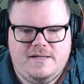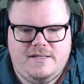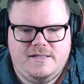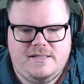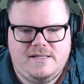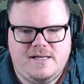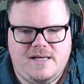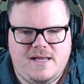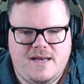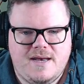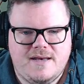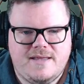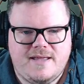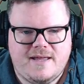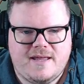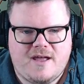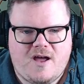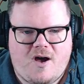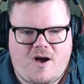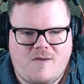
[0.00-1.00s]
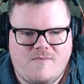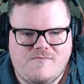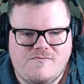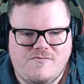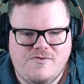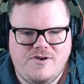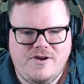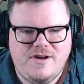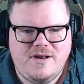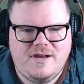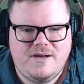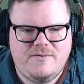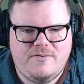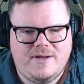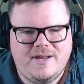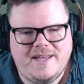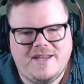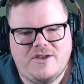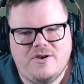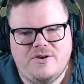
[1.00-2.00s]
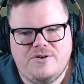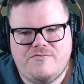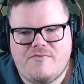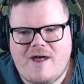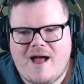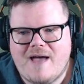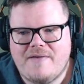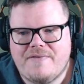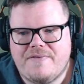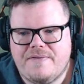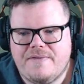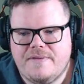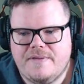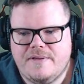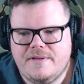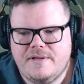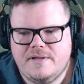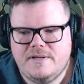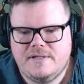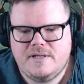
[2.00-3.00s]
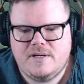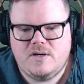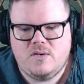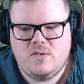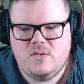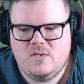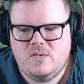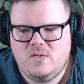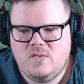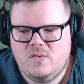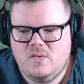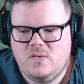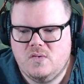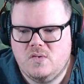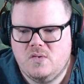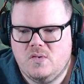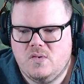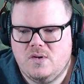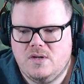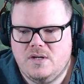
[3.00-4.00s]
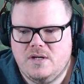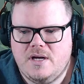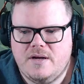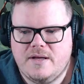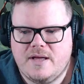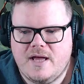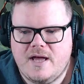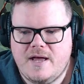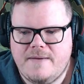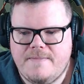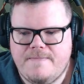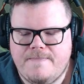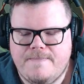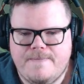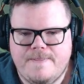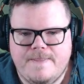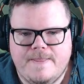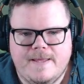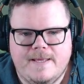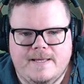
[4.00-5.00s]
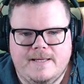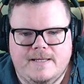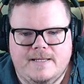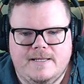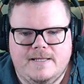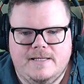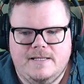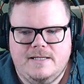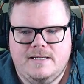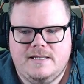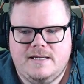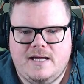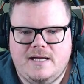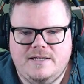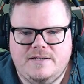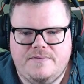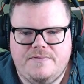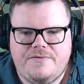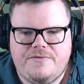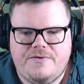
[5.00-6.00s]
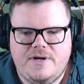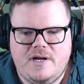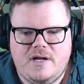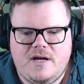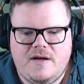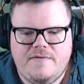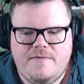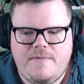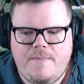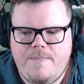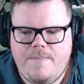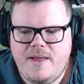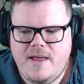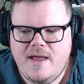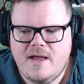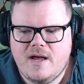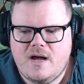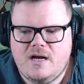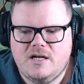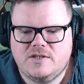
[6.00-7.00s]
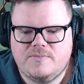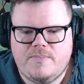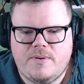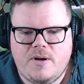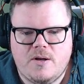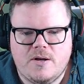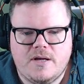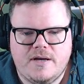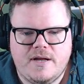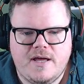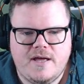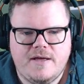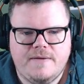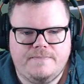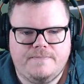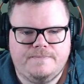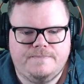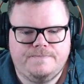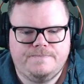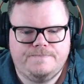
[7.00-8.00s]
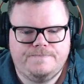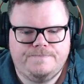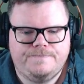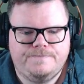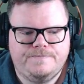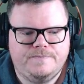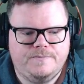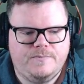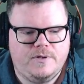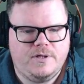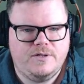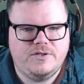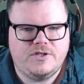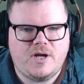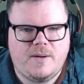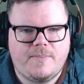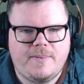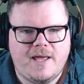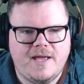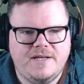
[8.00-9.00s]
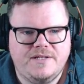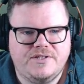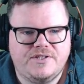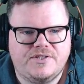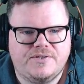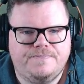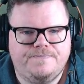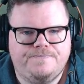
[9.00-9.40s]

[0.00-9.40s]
and they can't really. Well, they could Wrath. Oh, okay. Gains them 3 life. Big ass blocker there. We'll lose our planes.